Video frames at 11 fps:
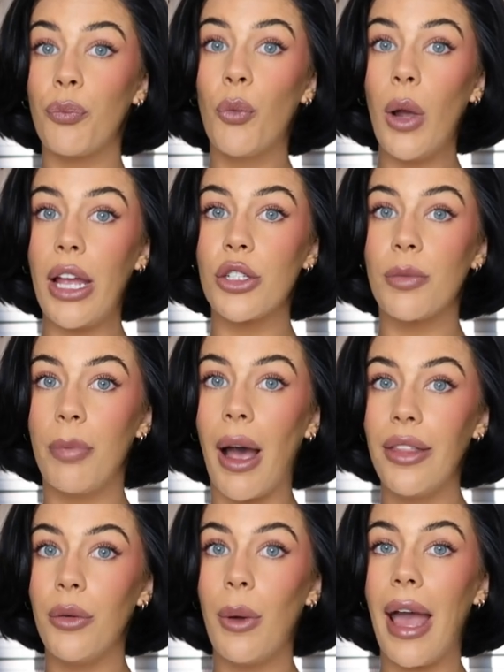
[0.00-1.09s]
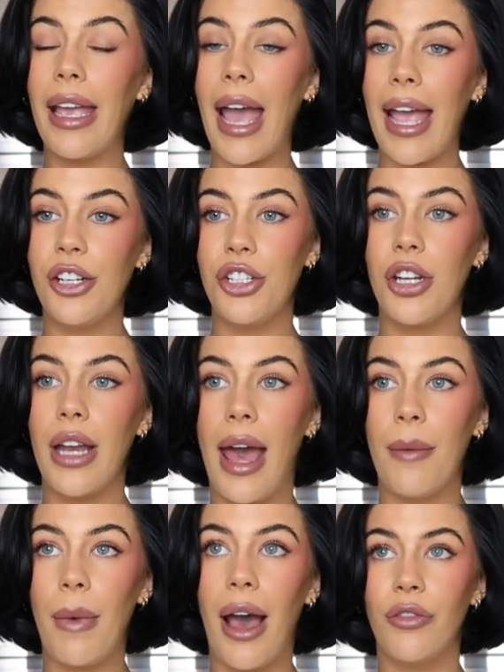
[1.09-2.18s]
which by the way
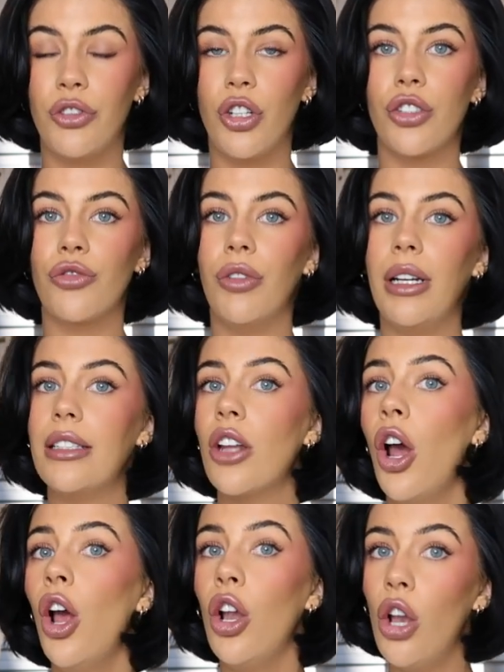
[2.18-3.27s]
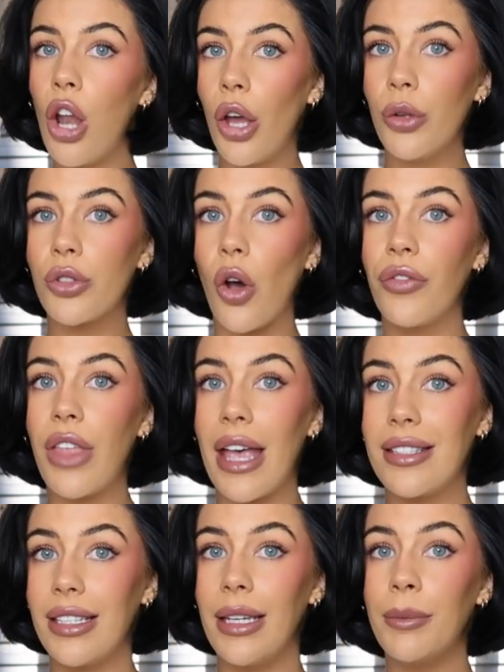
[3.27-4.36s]
h&m have just released loads of their
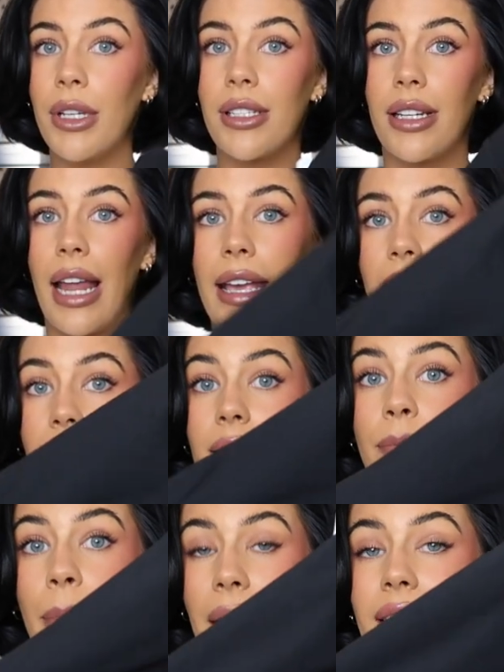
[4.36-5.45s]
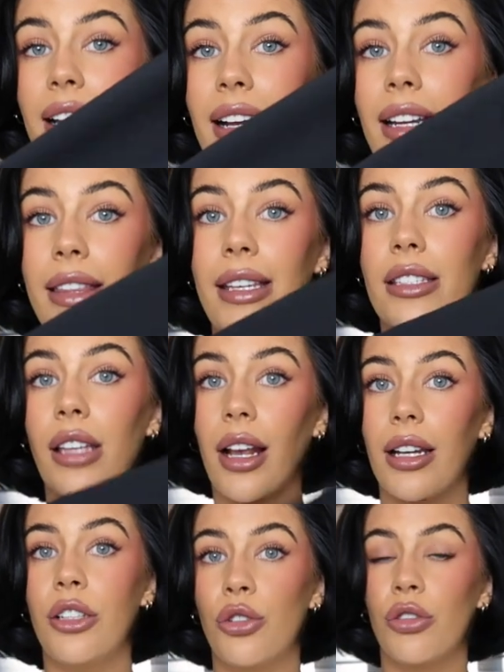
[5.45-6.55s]
seamless leggings basically these
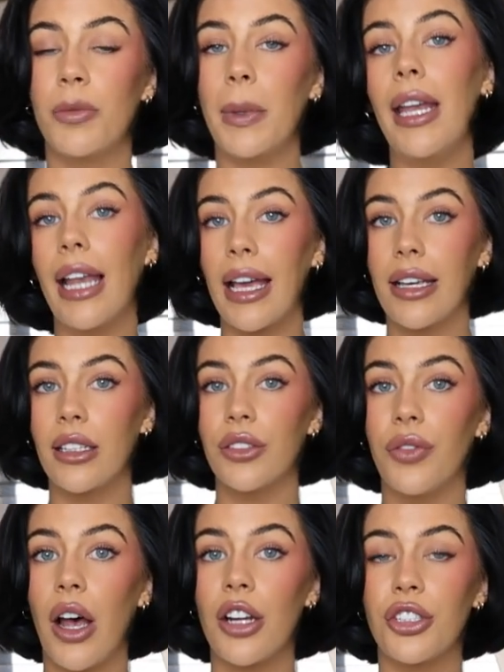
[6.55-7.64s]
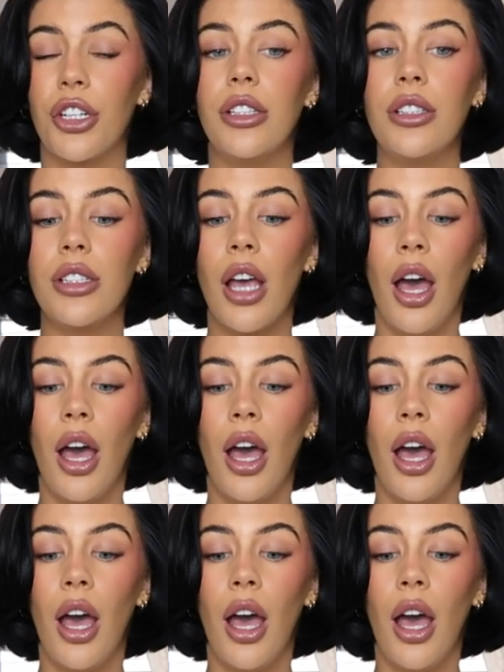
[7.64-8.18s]
cycling shorts but in leggings versions